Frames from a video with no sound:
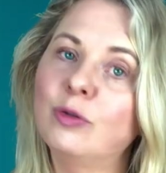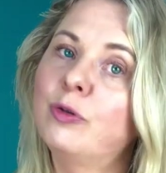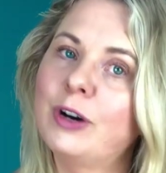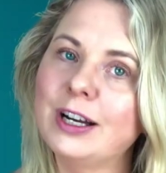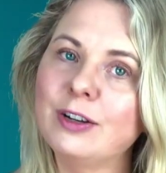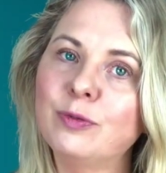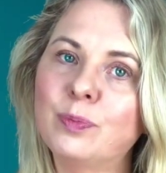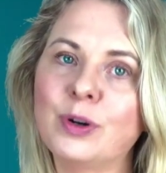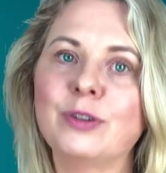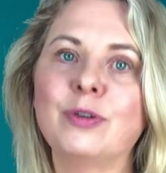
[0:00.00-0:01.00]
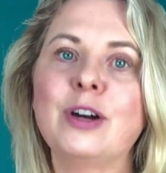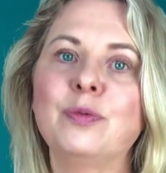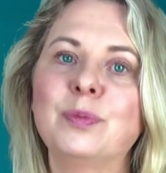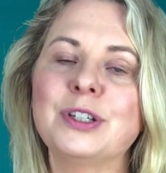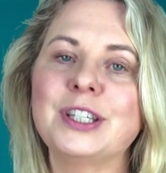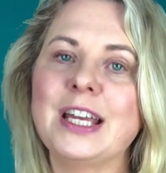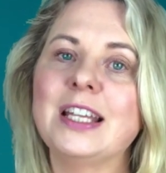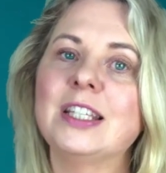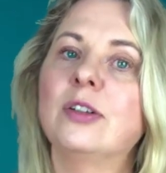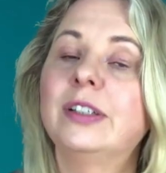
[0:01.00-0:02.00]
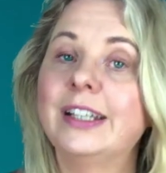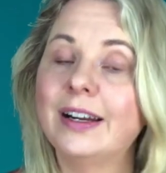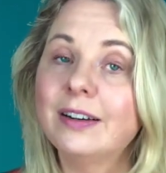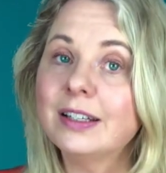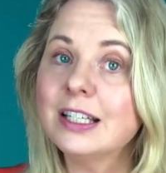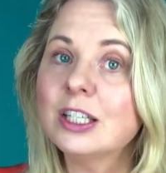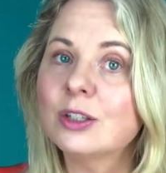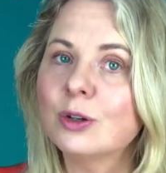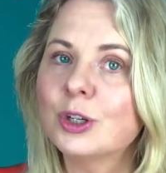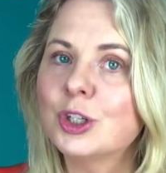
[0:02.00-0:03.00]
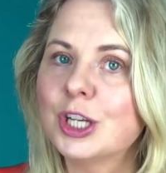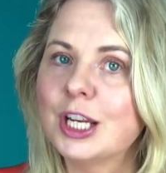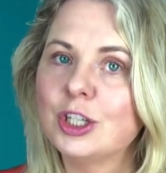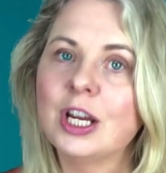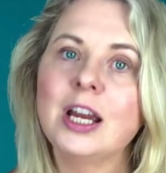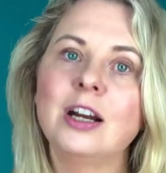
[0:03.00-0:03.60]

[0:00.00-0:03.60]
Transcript: 5.5% solidarity surcharge